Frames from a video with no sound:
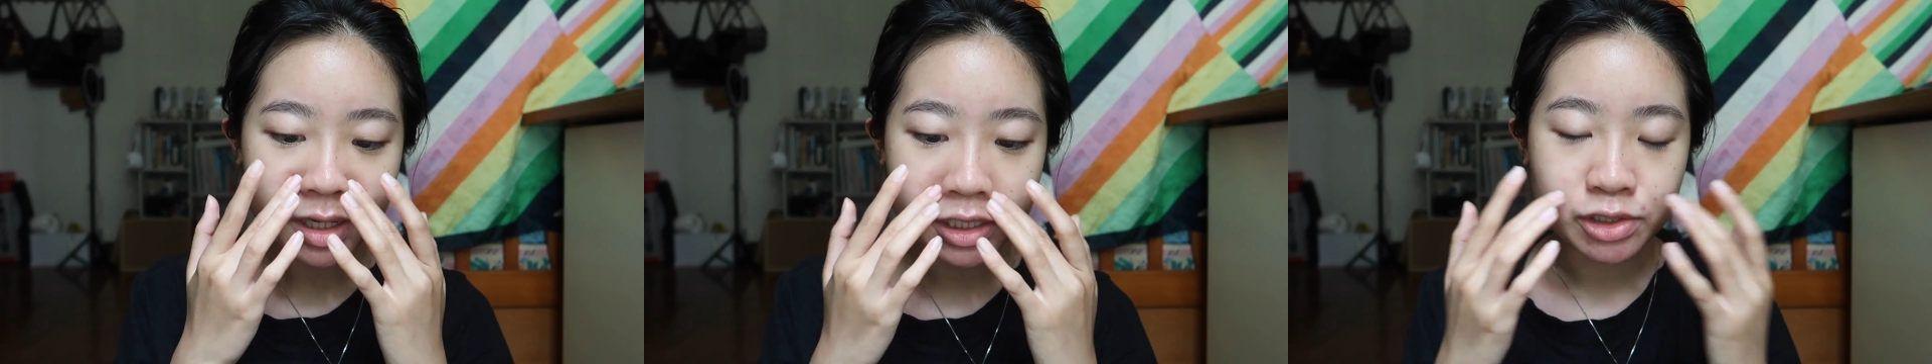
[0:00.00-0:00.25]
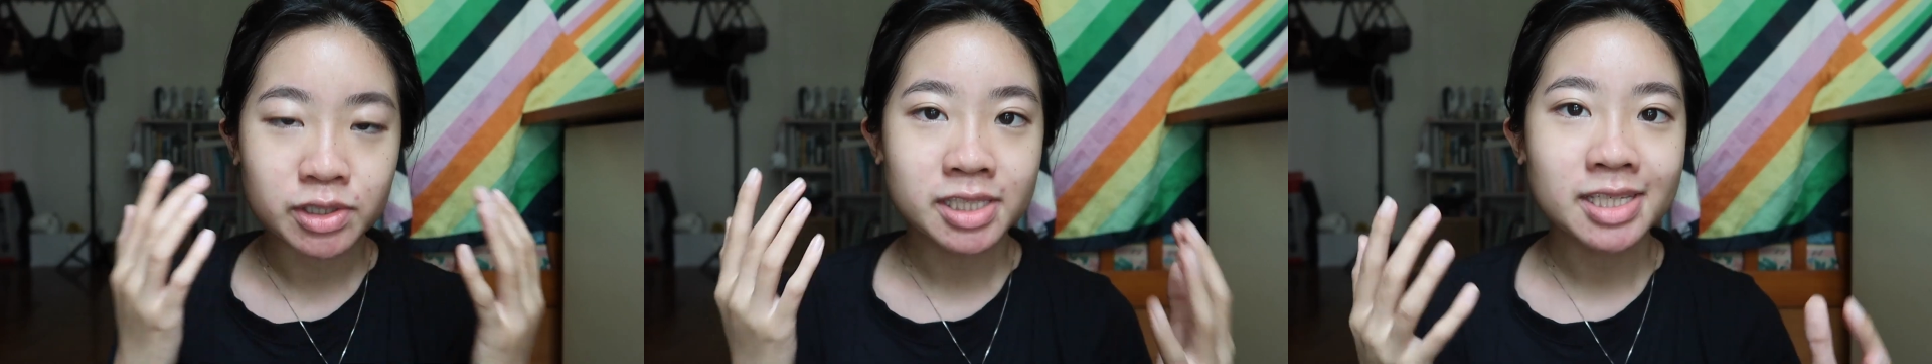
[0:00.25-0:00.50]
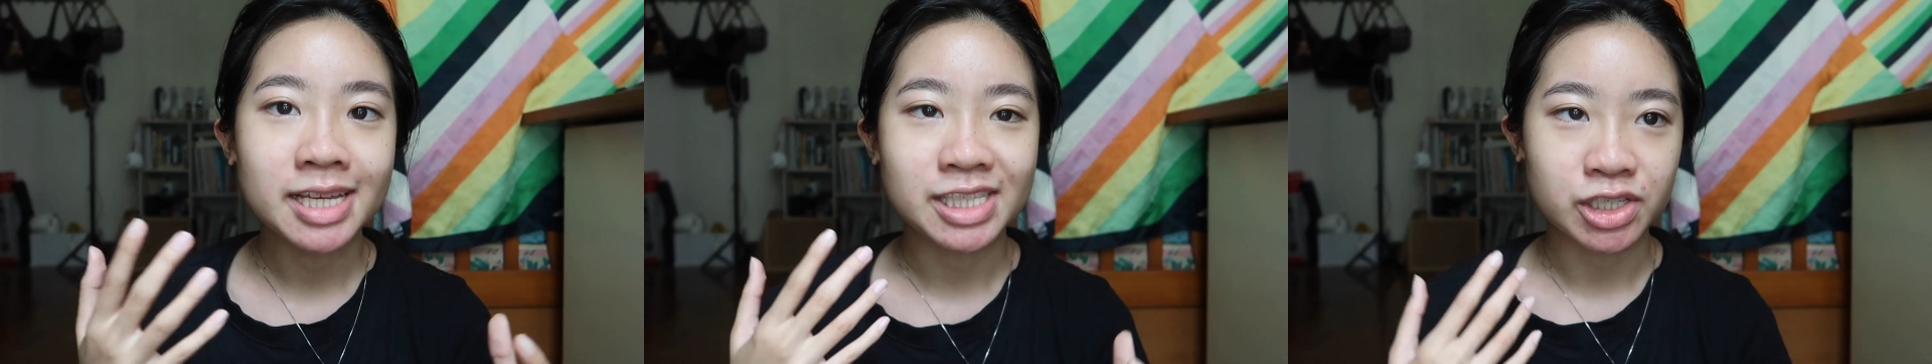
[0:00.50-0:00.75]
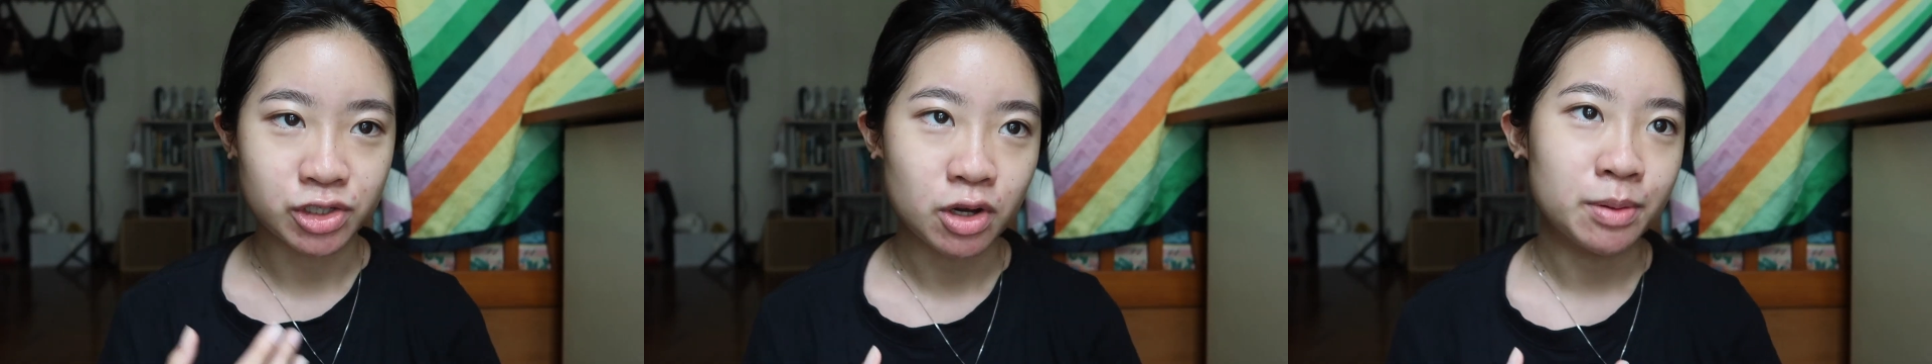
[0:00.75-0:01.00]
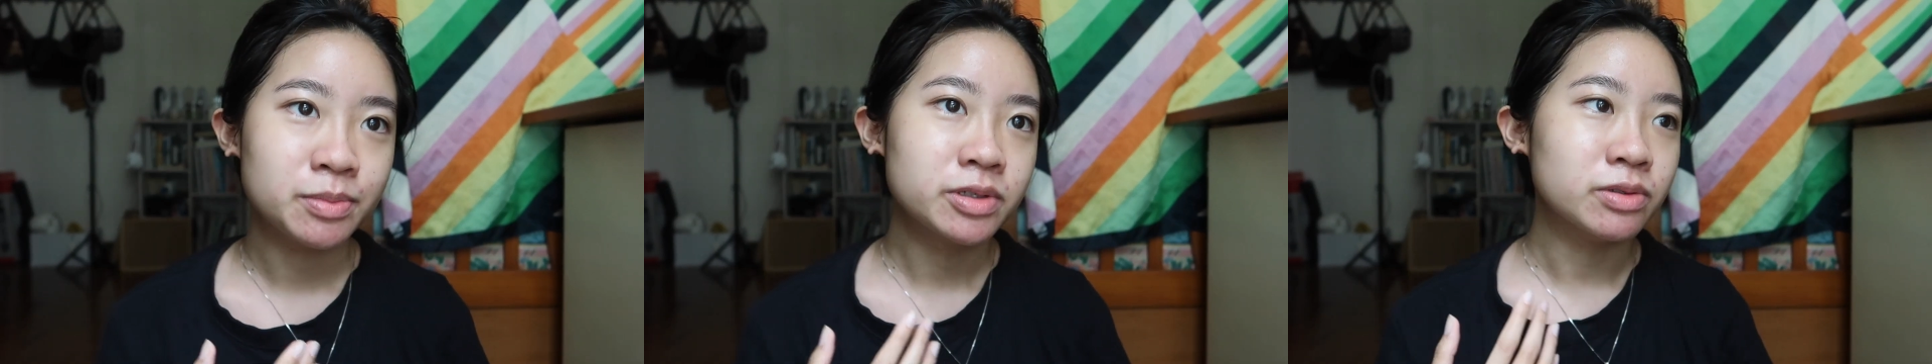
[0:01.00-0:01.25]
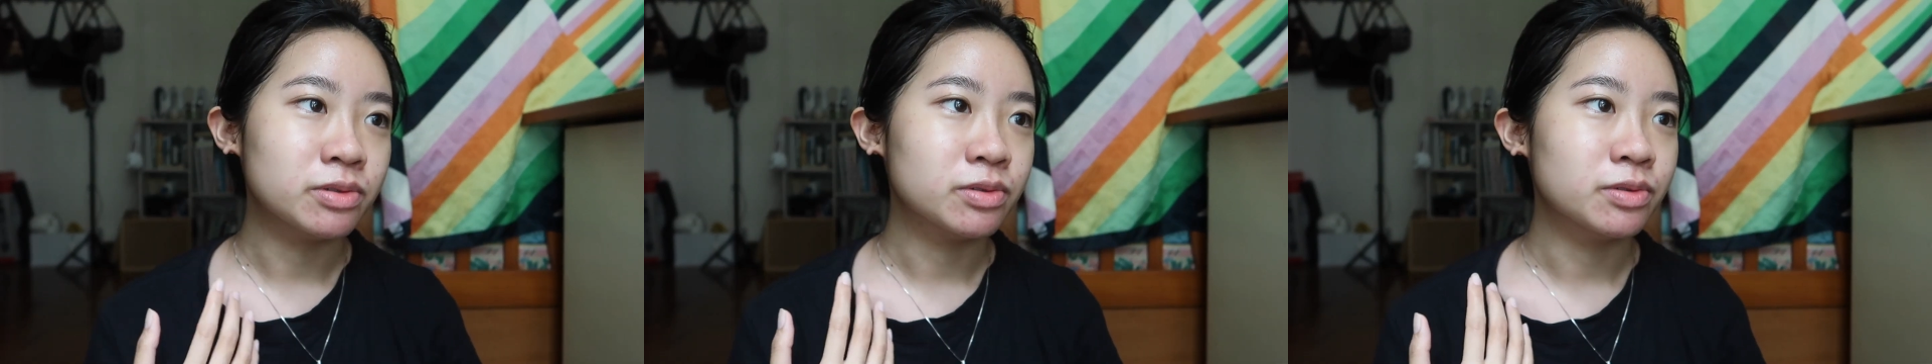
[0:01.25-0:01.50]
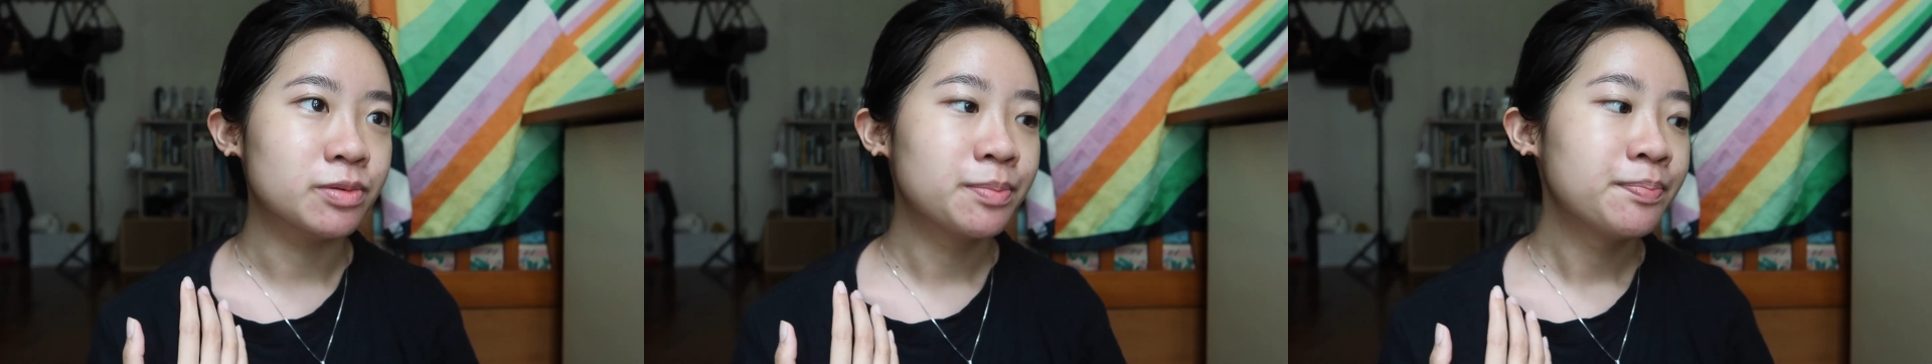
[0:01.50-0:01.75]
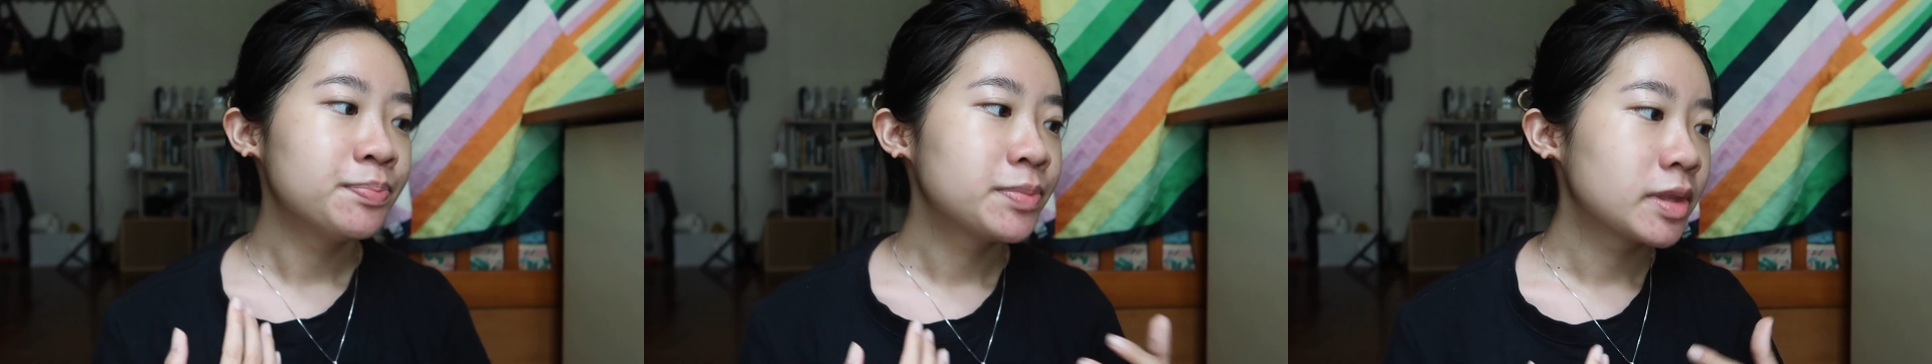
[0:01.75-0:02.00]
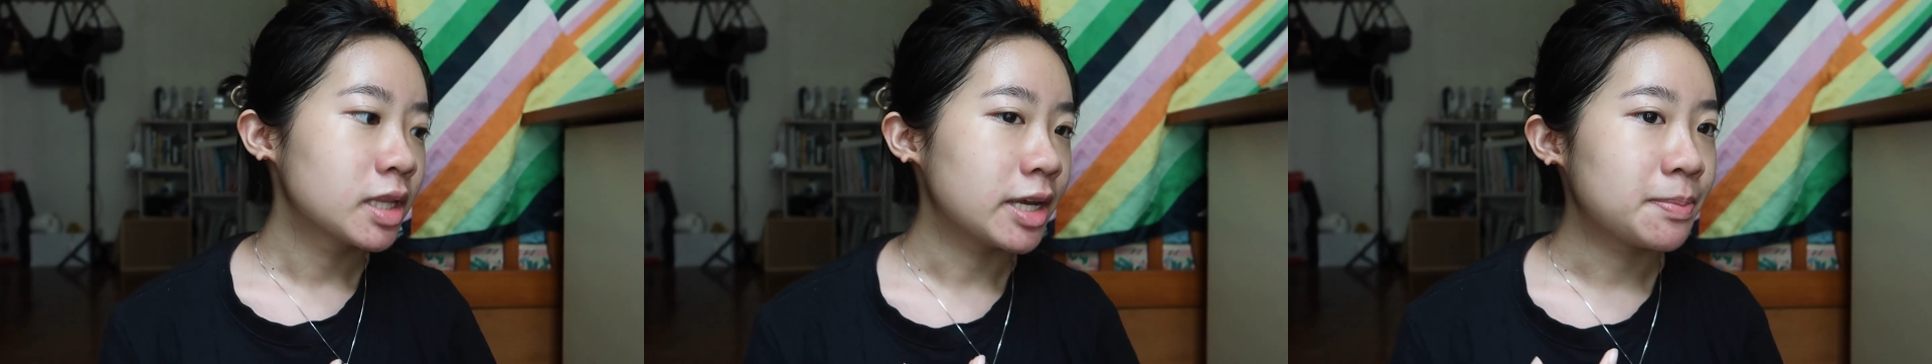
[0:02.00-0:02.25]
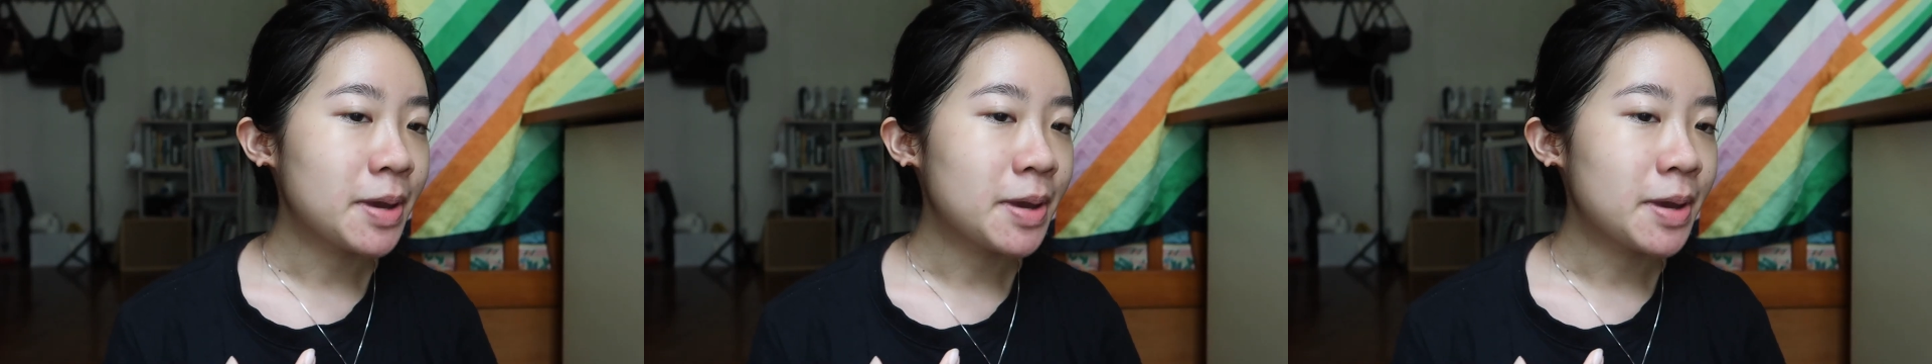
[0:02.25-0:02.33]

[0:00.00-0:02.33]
and treats it as a job to like